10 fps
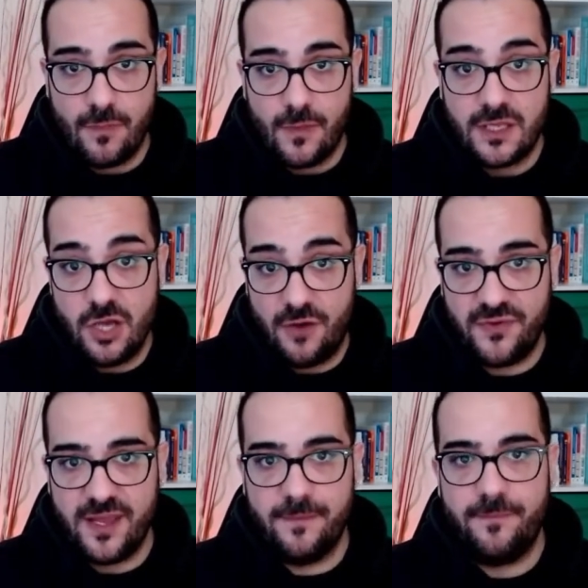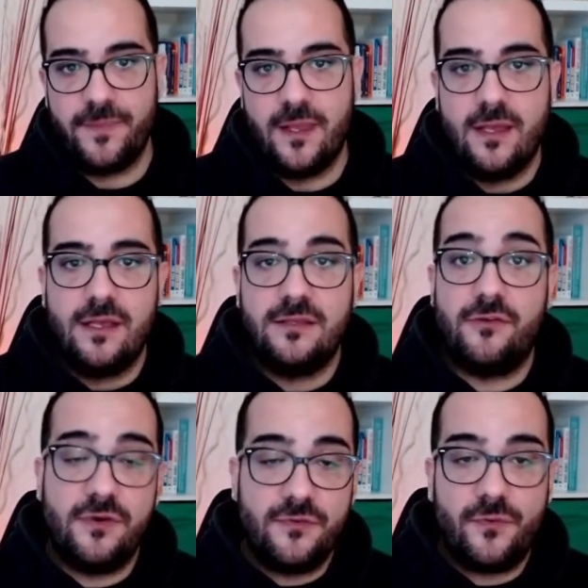t of e. The
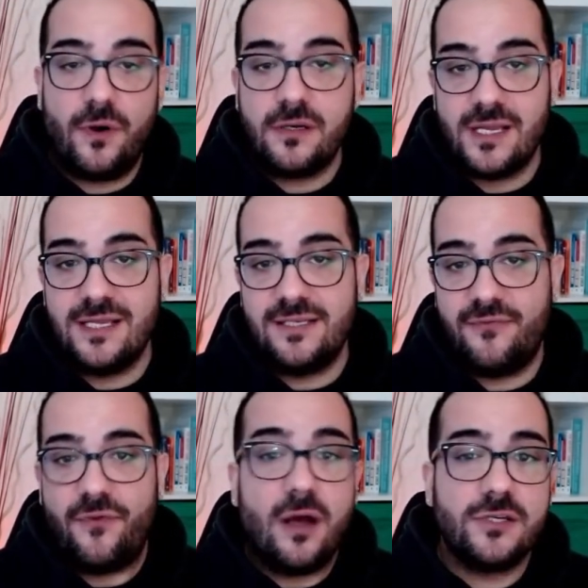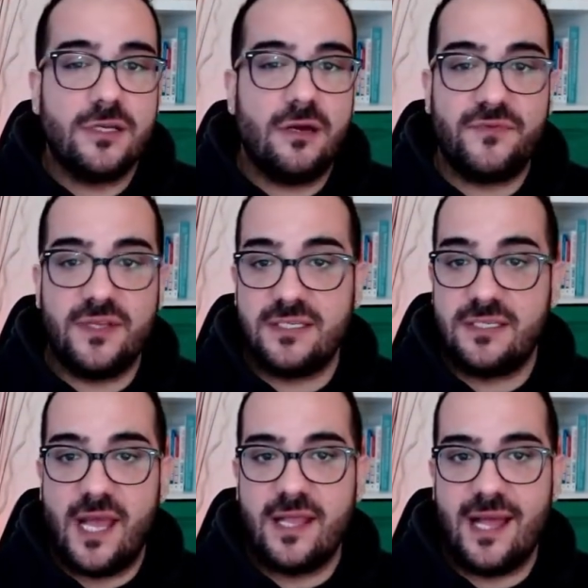reward is a function of the
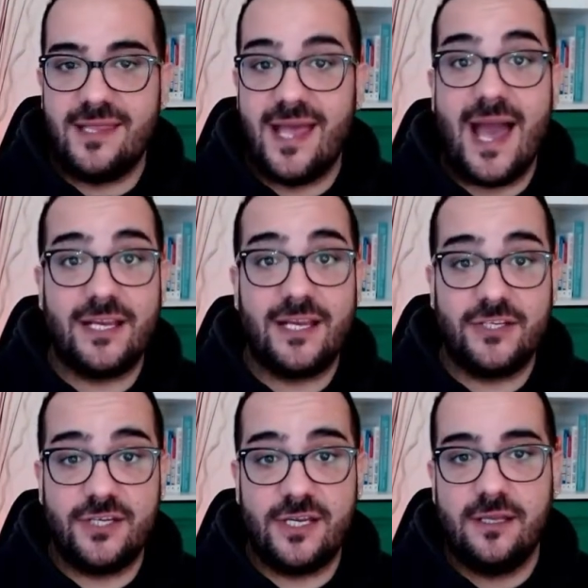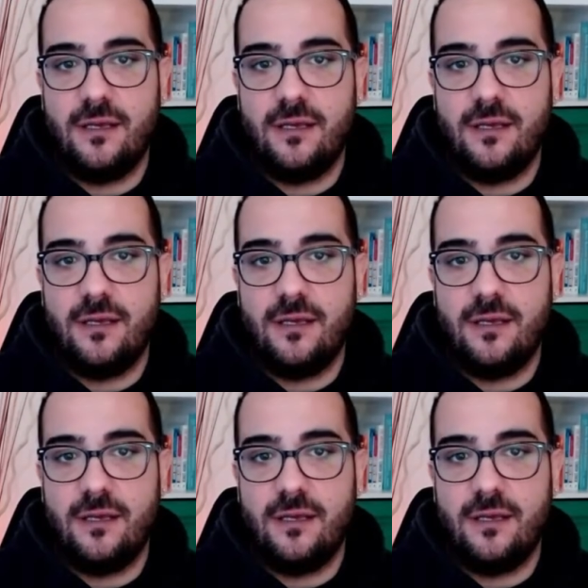state and the action